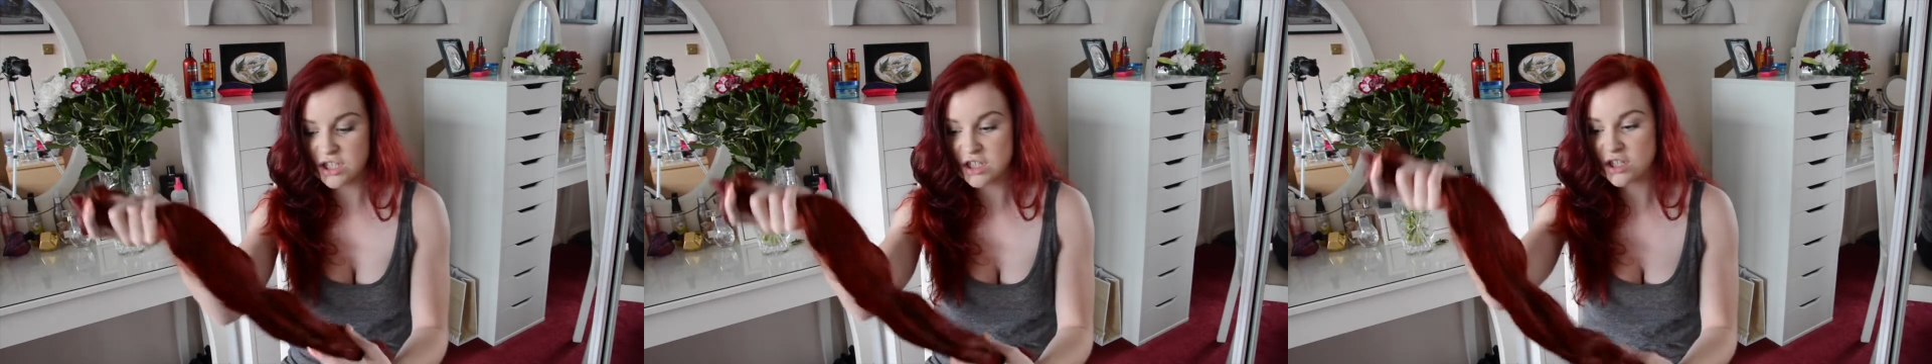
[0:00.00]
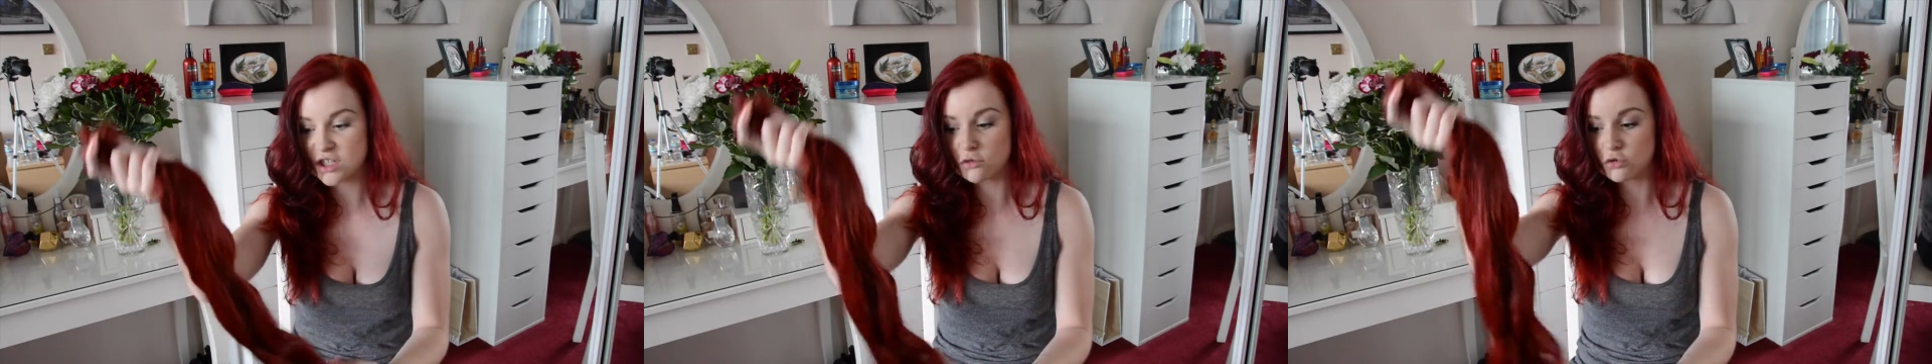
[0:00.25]

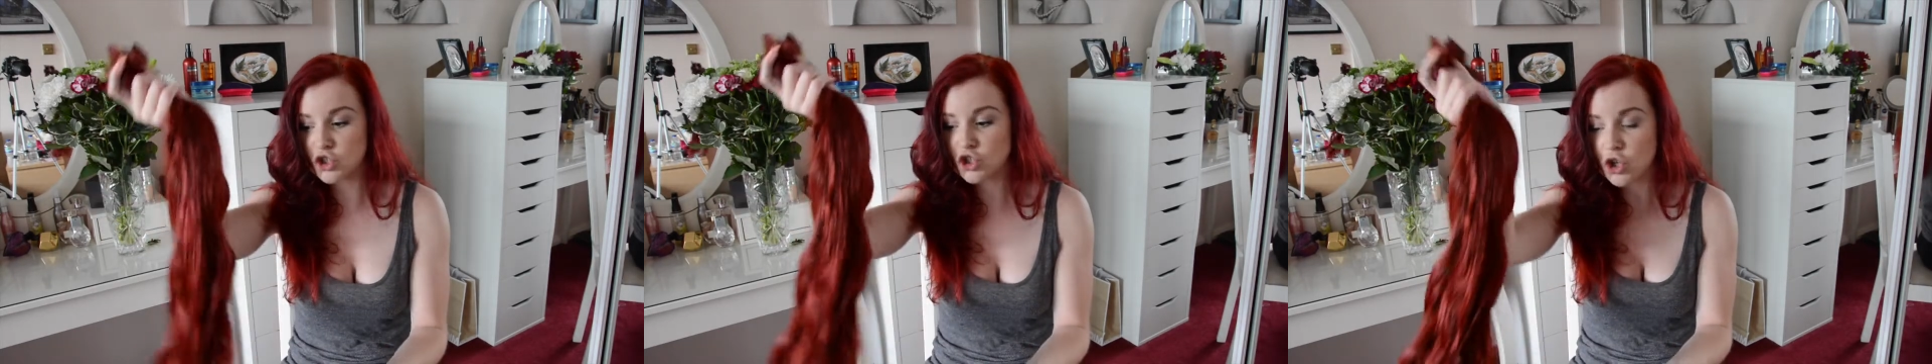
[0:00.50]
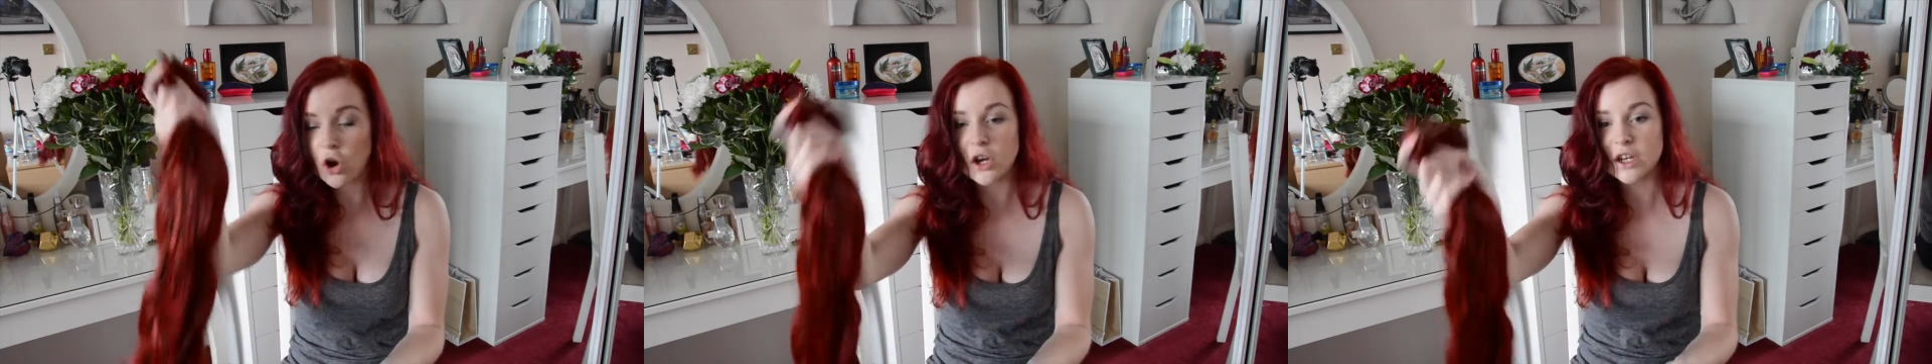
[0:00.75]
it's still
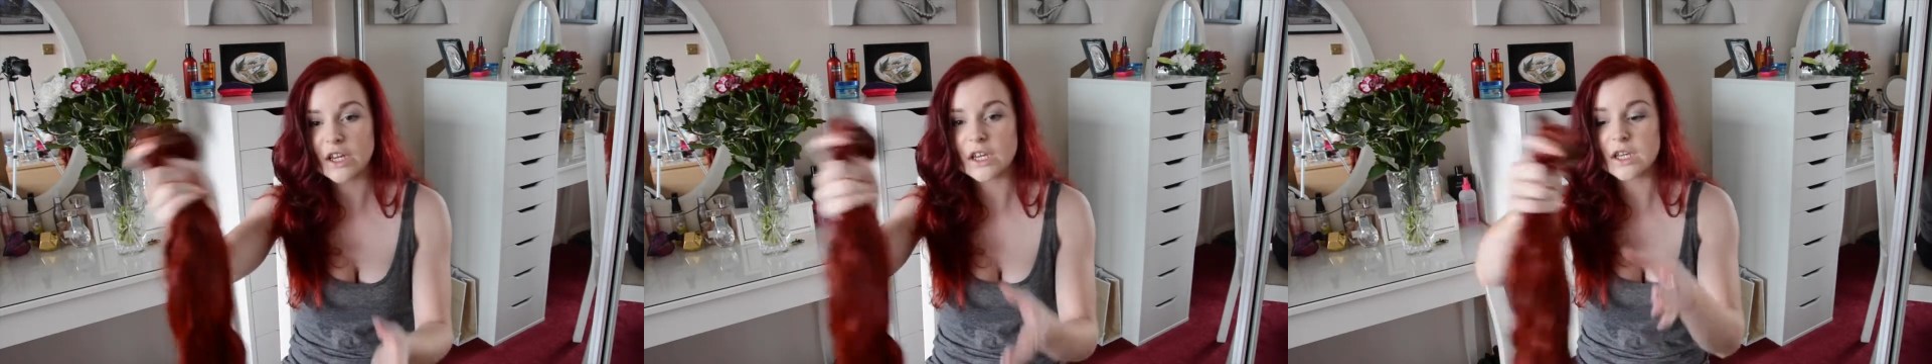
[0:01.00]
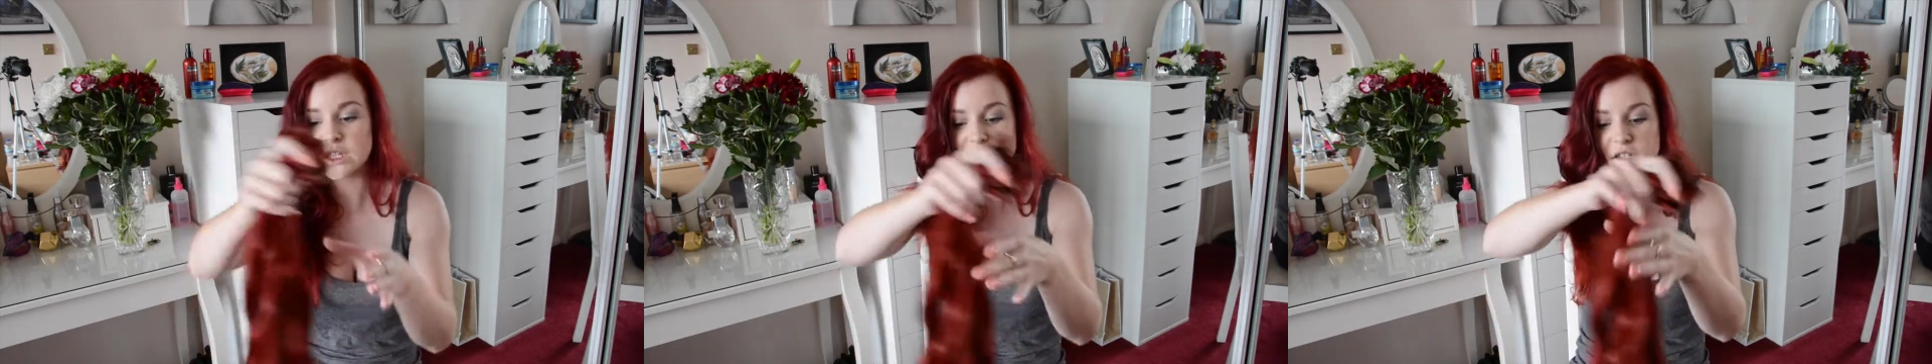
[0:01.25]

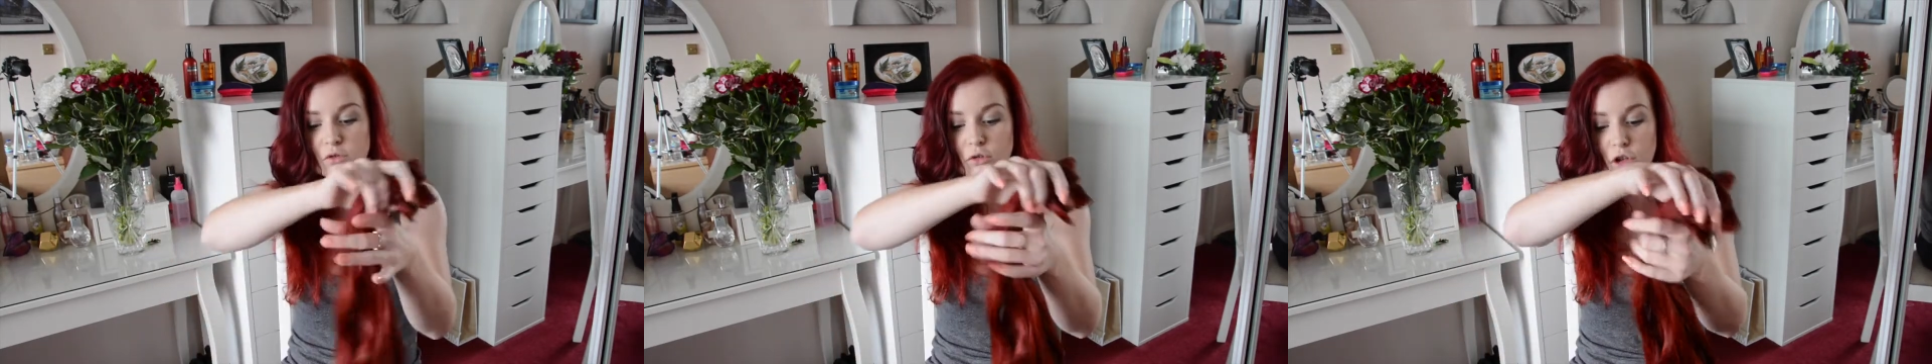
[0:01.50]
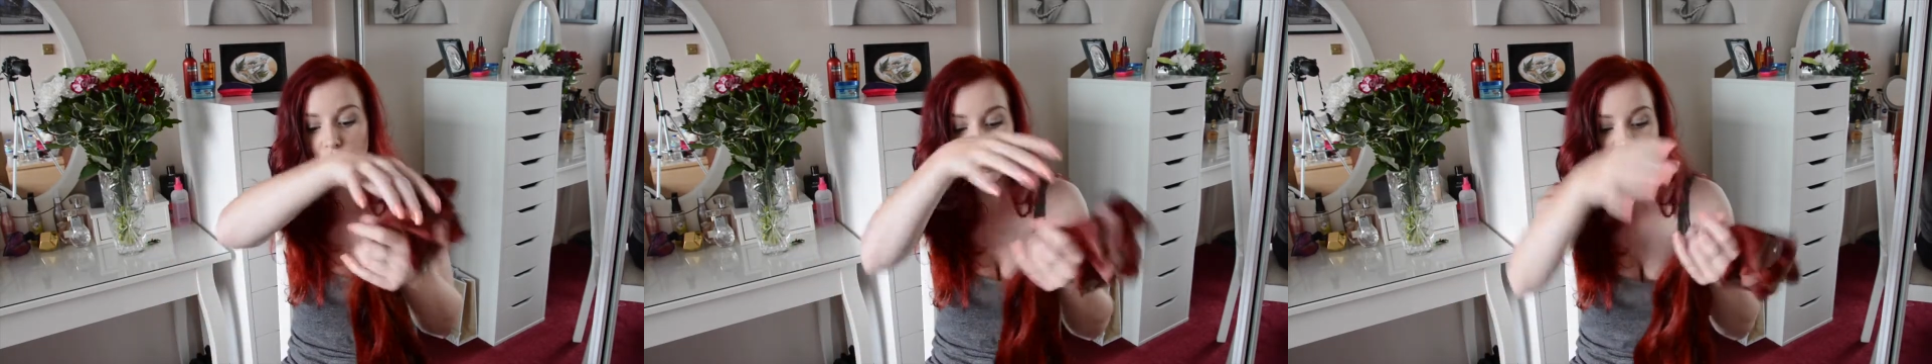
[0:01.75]
shiny, it's still
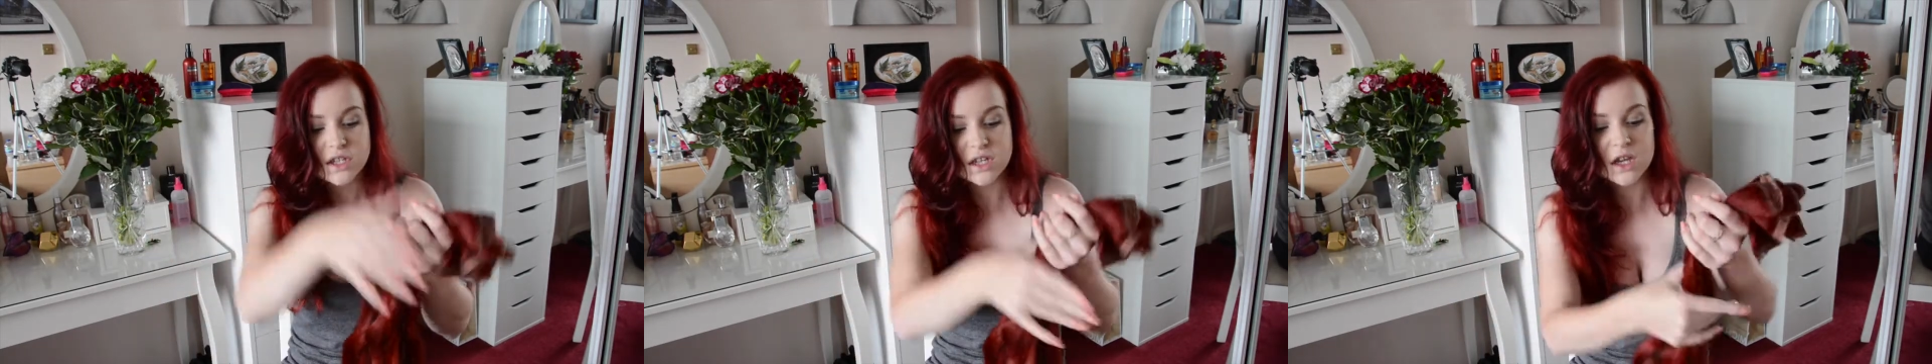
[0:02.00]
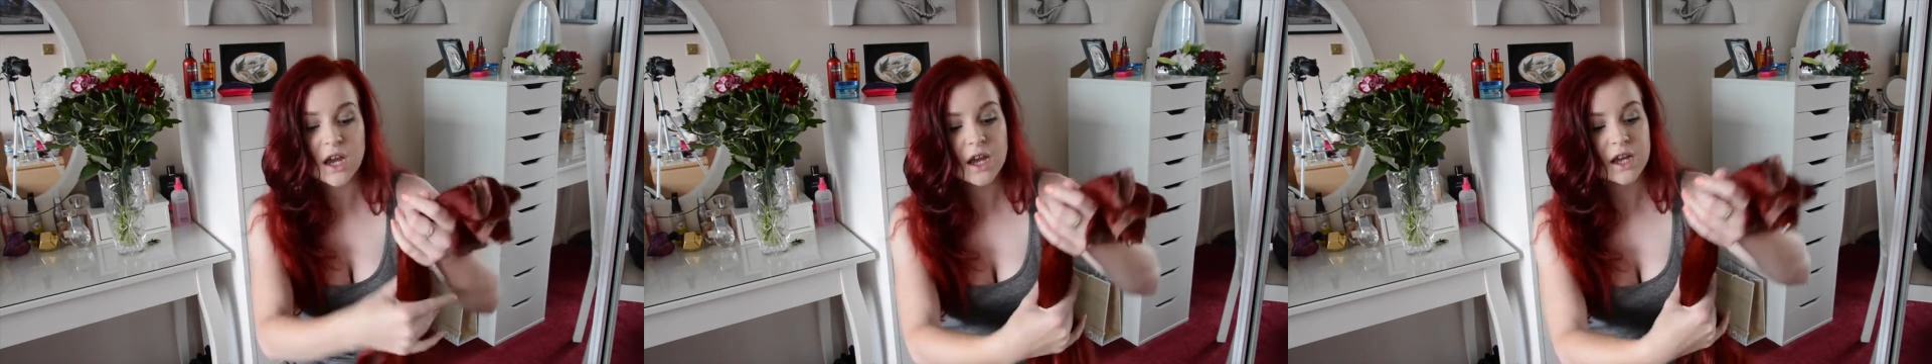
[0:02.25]

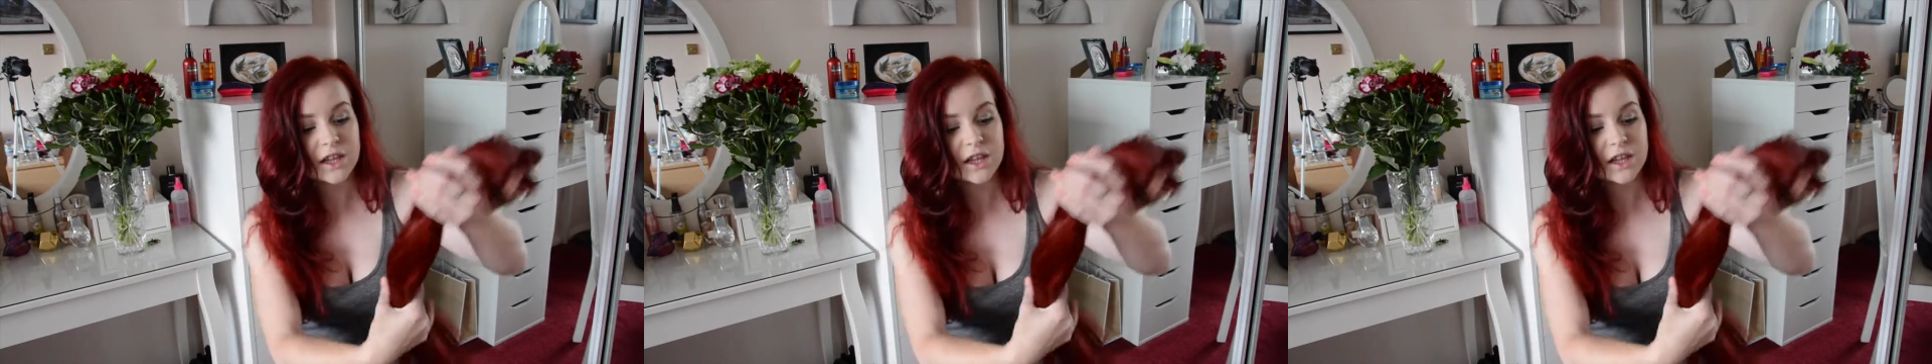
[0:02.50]
glossy,